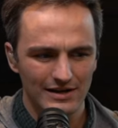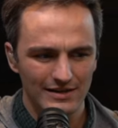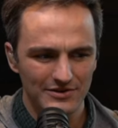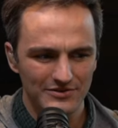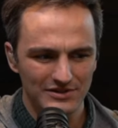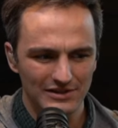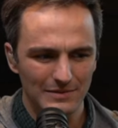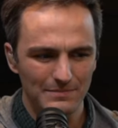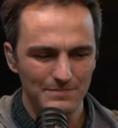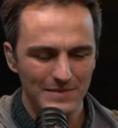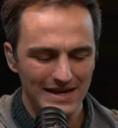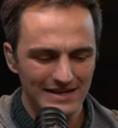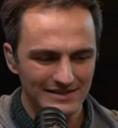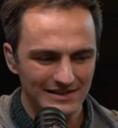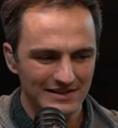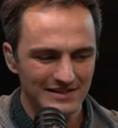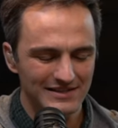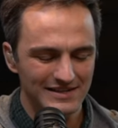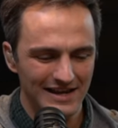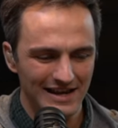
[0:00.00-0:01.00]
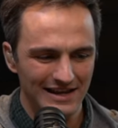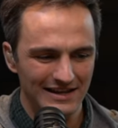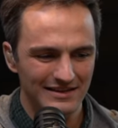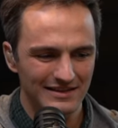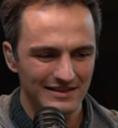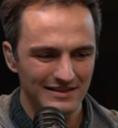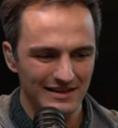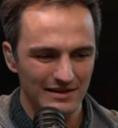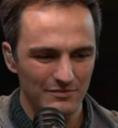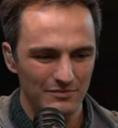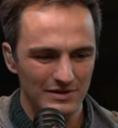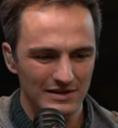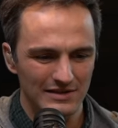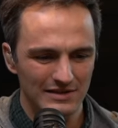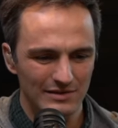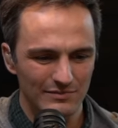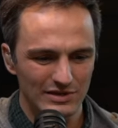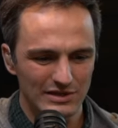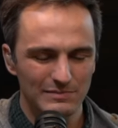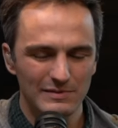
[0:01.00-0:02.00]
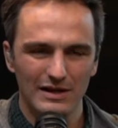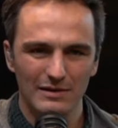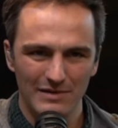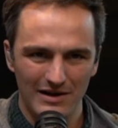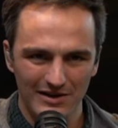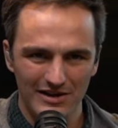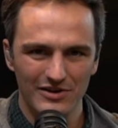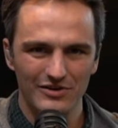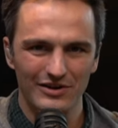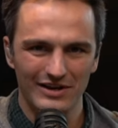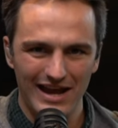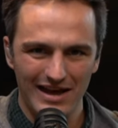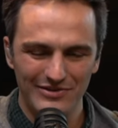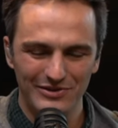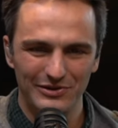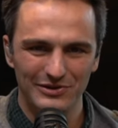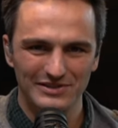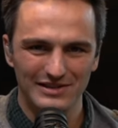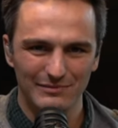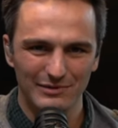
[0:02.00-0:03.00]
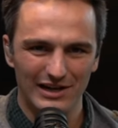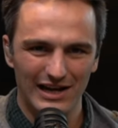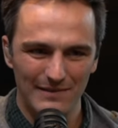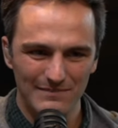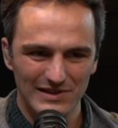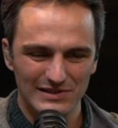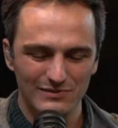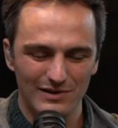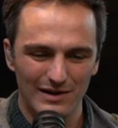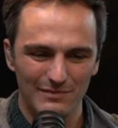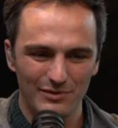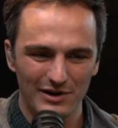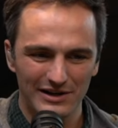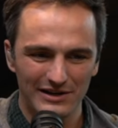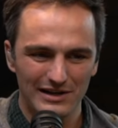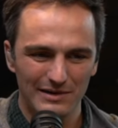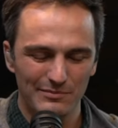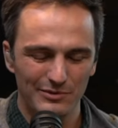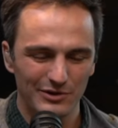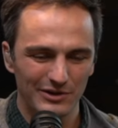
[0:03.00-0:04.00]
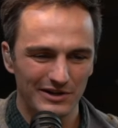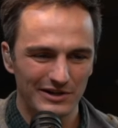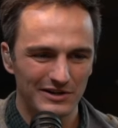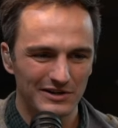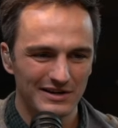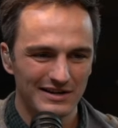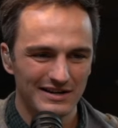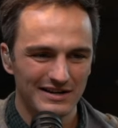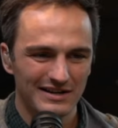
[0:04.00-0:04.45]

there's an amazing saint that we that we speak about here at Catholic Youth Summer Camp. That's why I brought it up earlier.